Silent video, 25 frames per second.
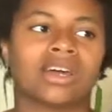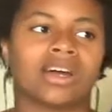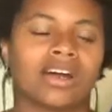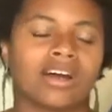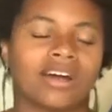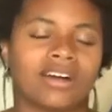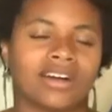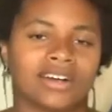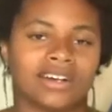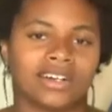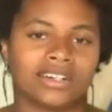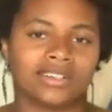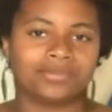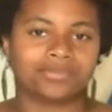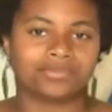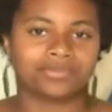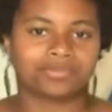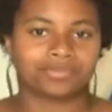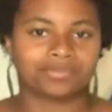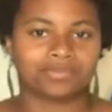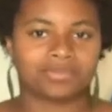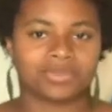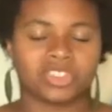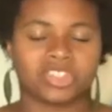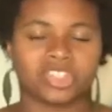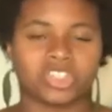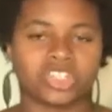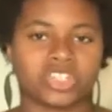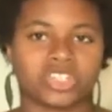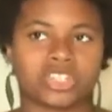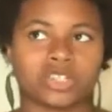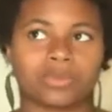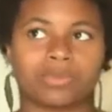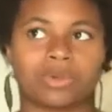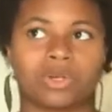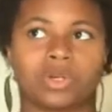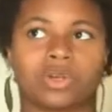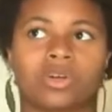and she has
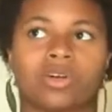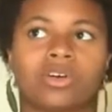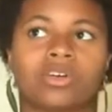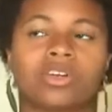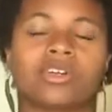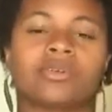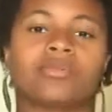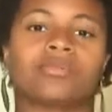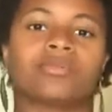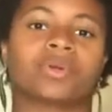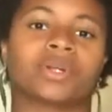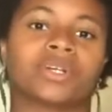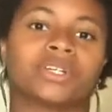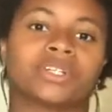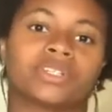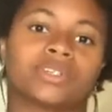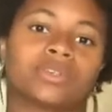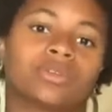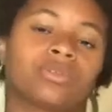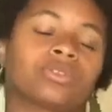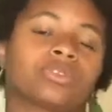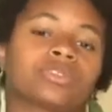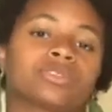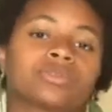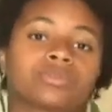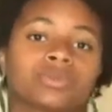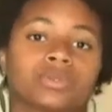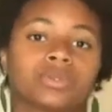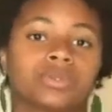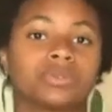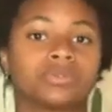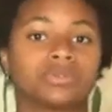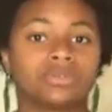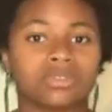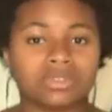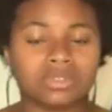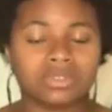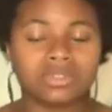a book called Embrace Yoga's
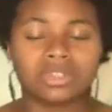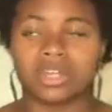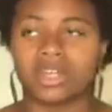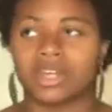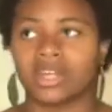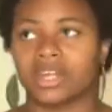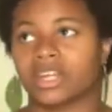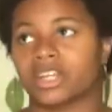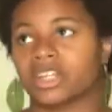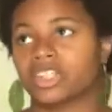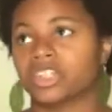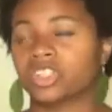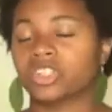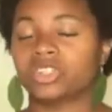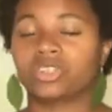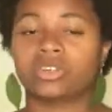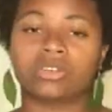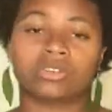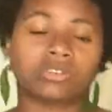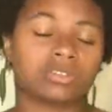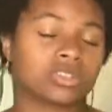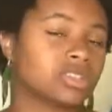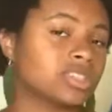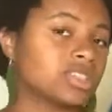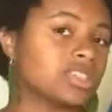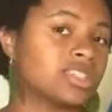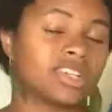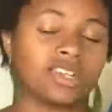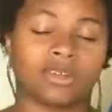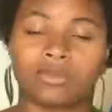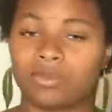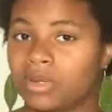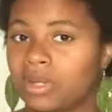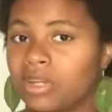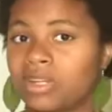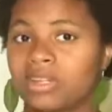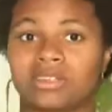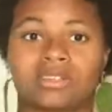Roots, and she goes
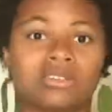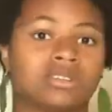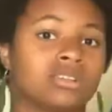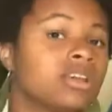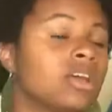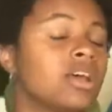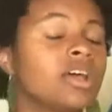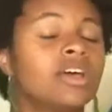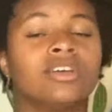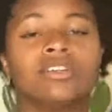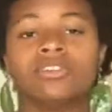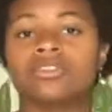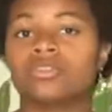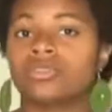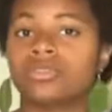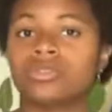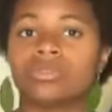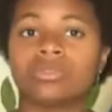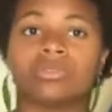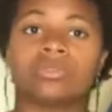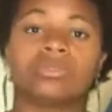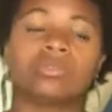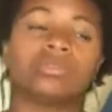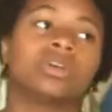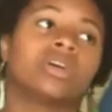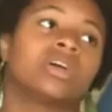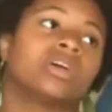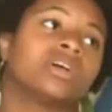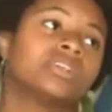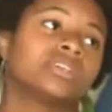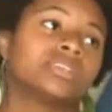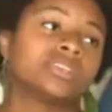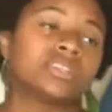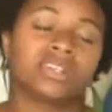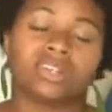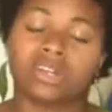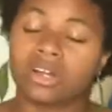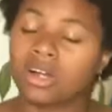deep into
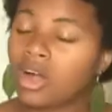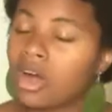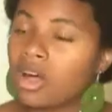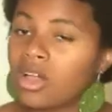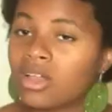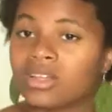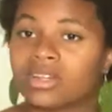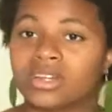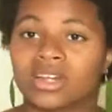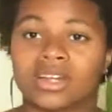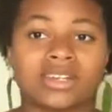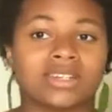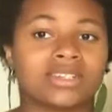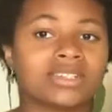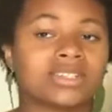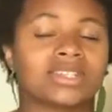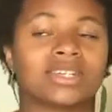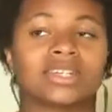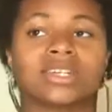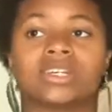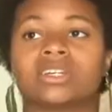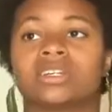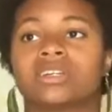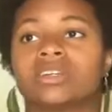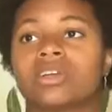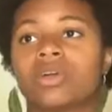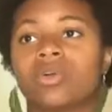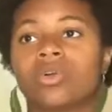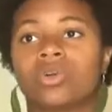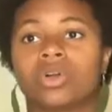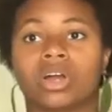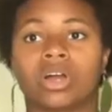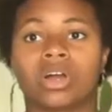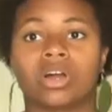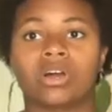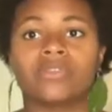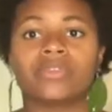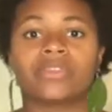decolonizing
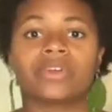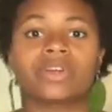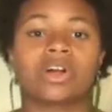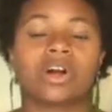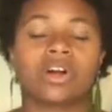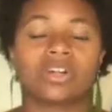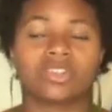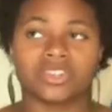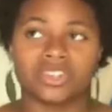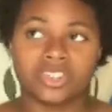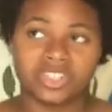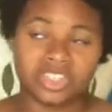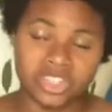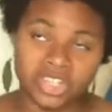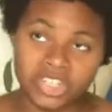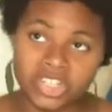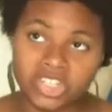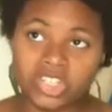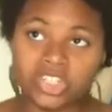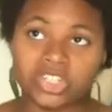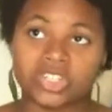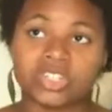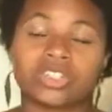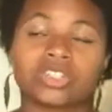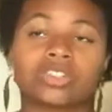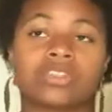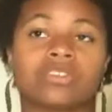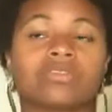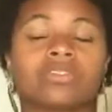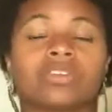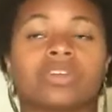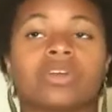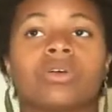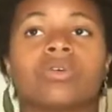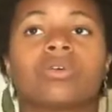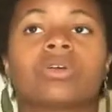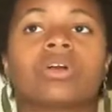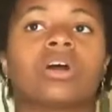yoga and the colonizations of
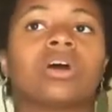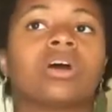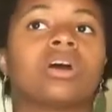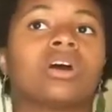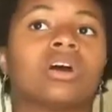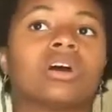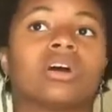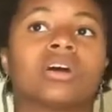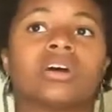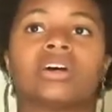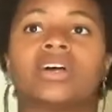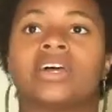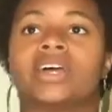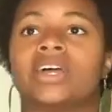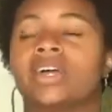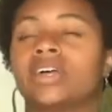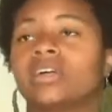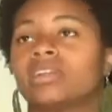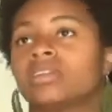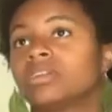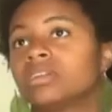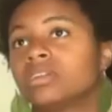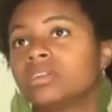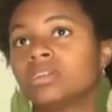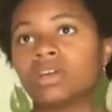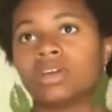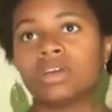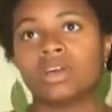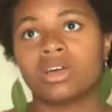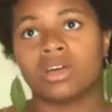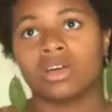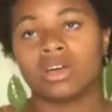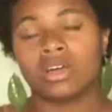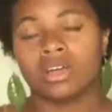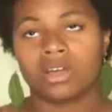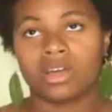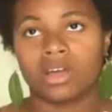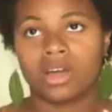yoga, and
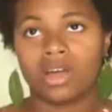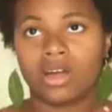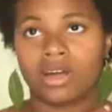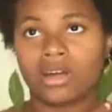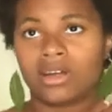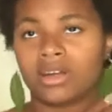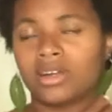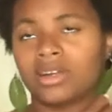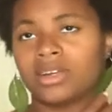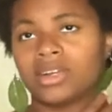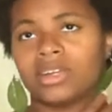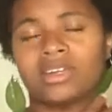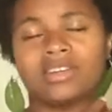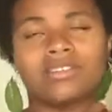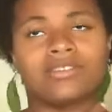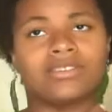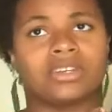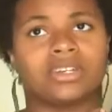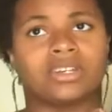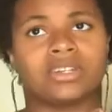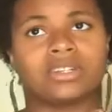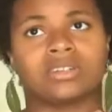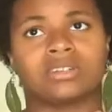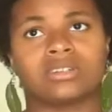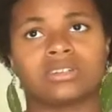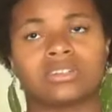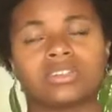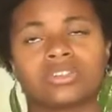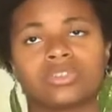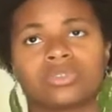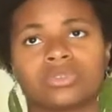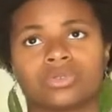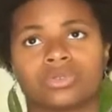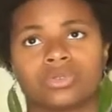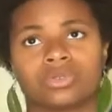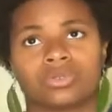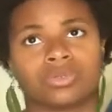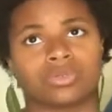even
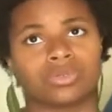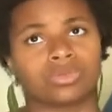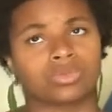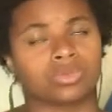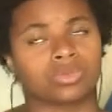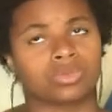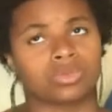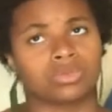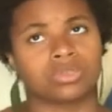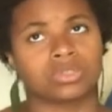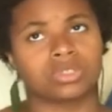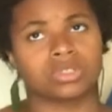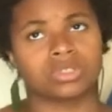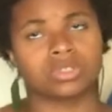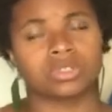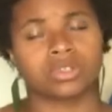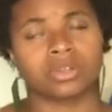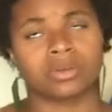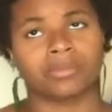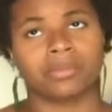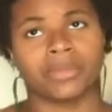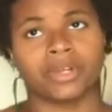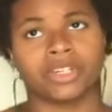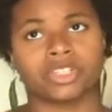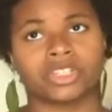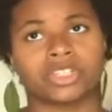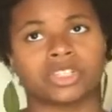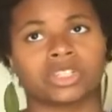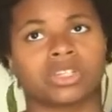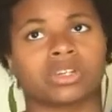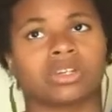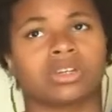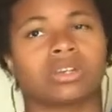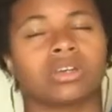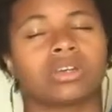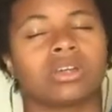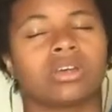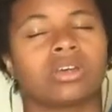to
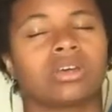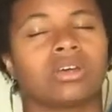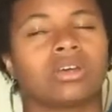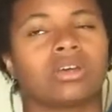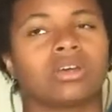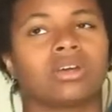mention